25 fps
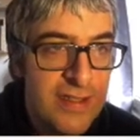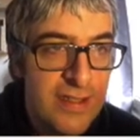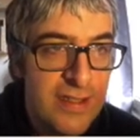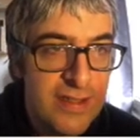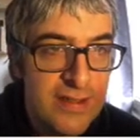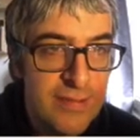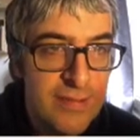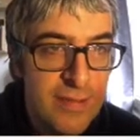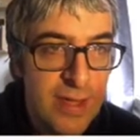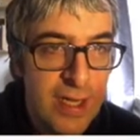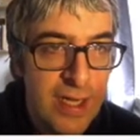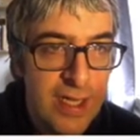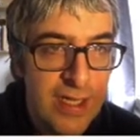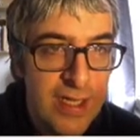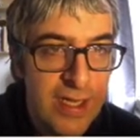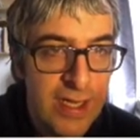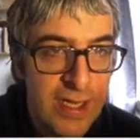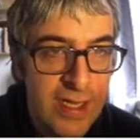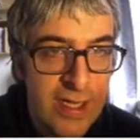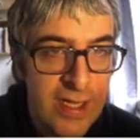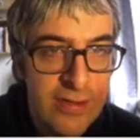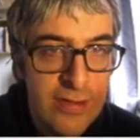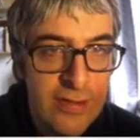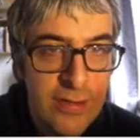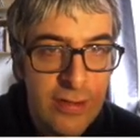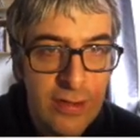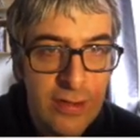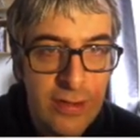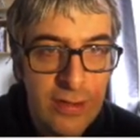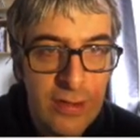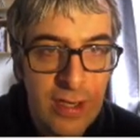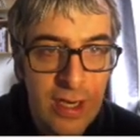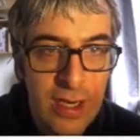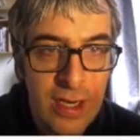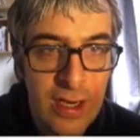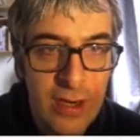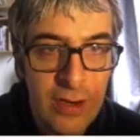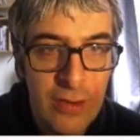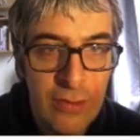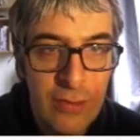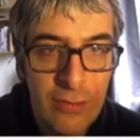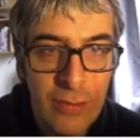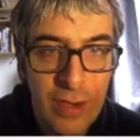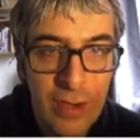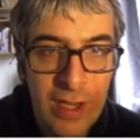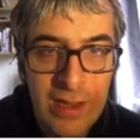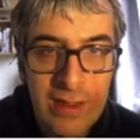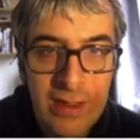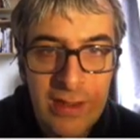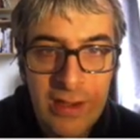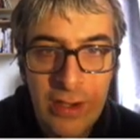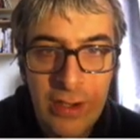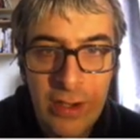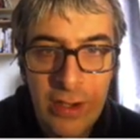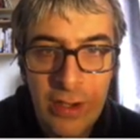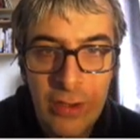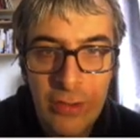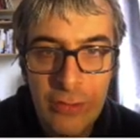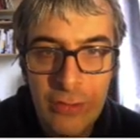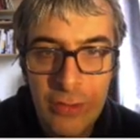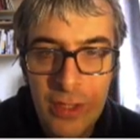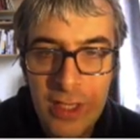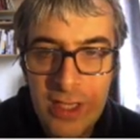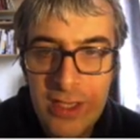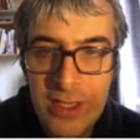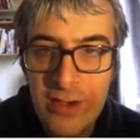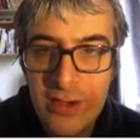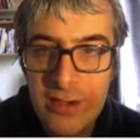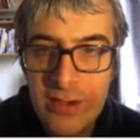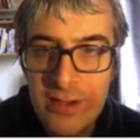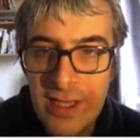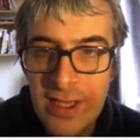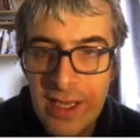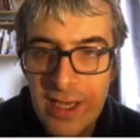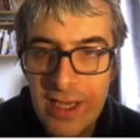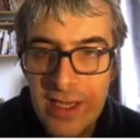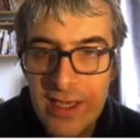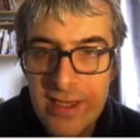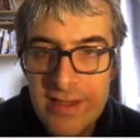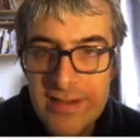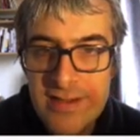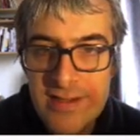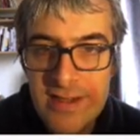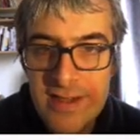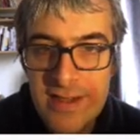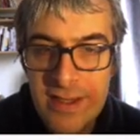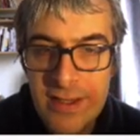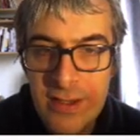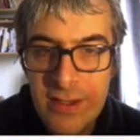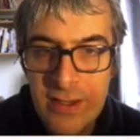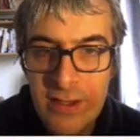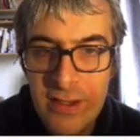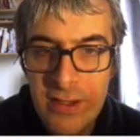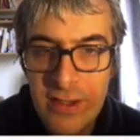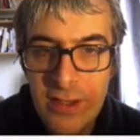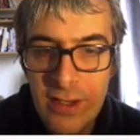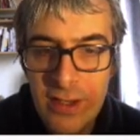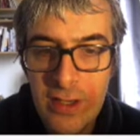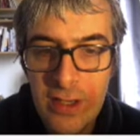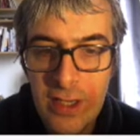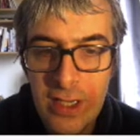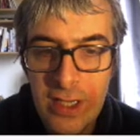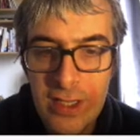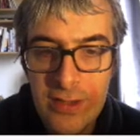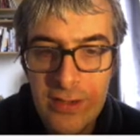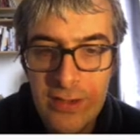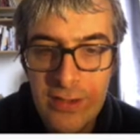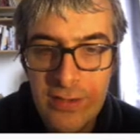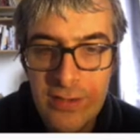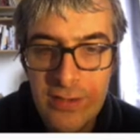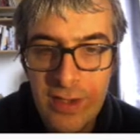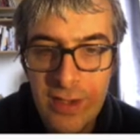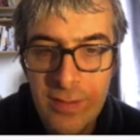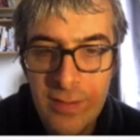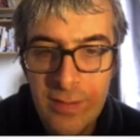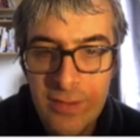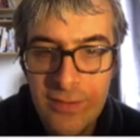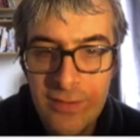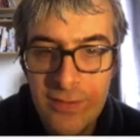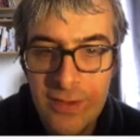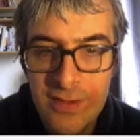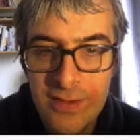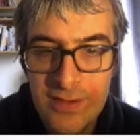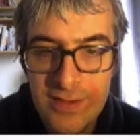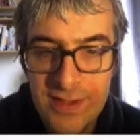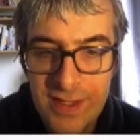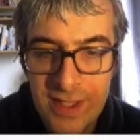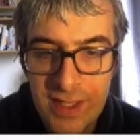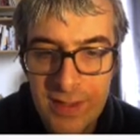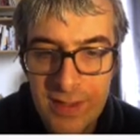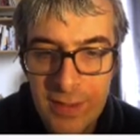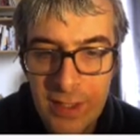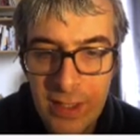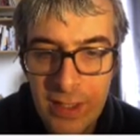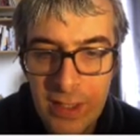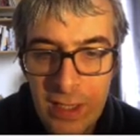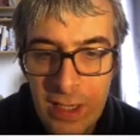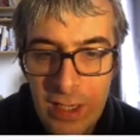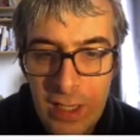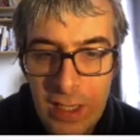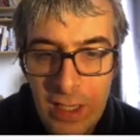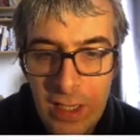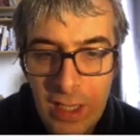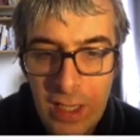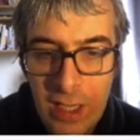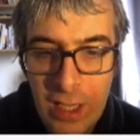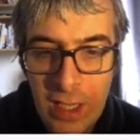that my header are well recognized here at the top of the table.